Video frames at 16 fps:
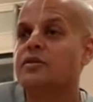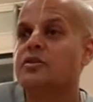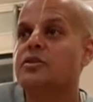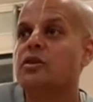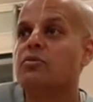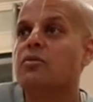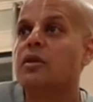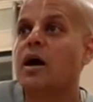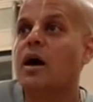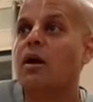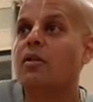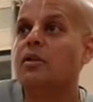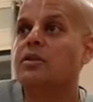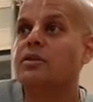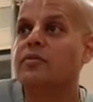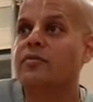There's no
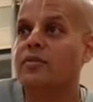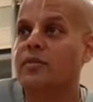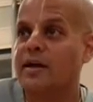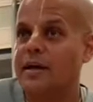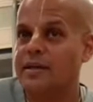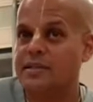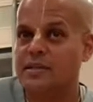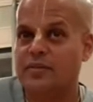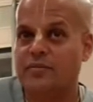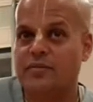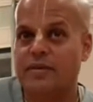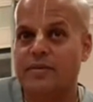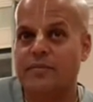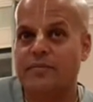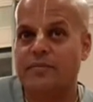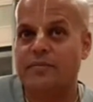knowledge of
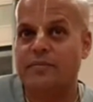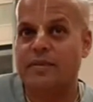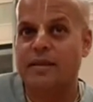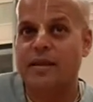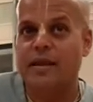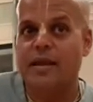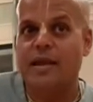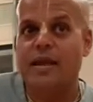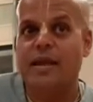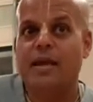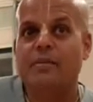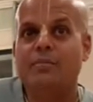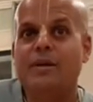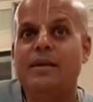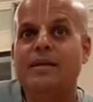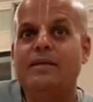philosophy.
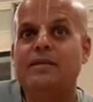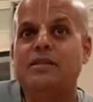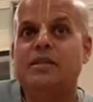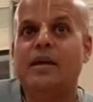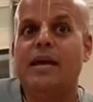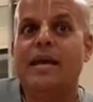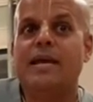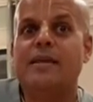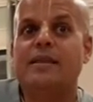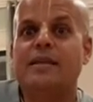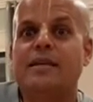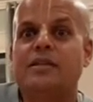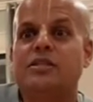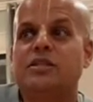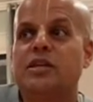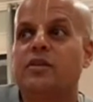It means the
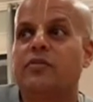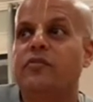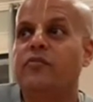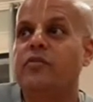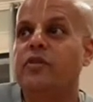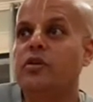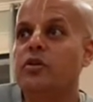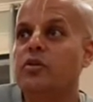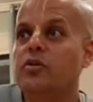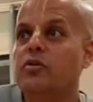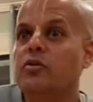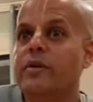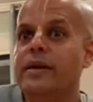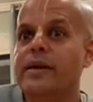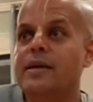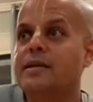atheistic
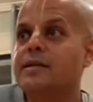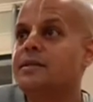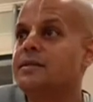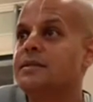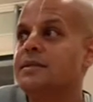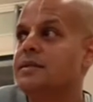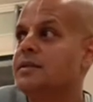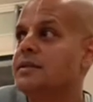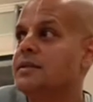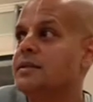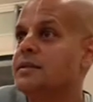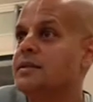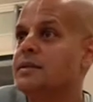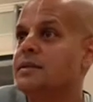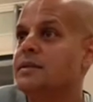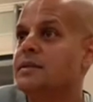view is
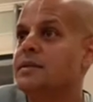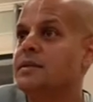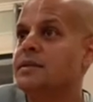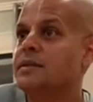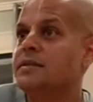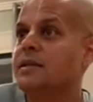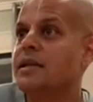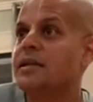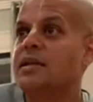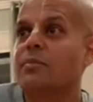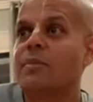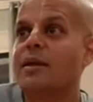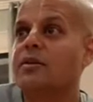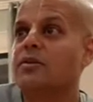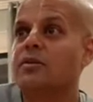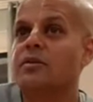
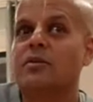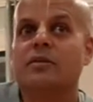sentimental.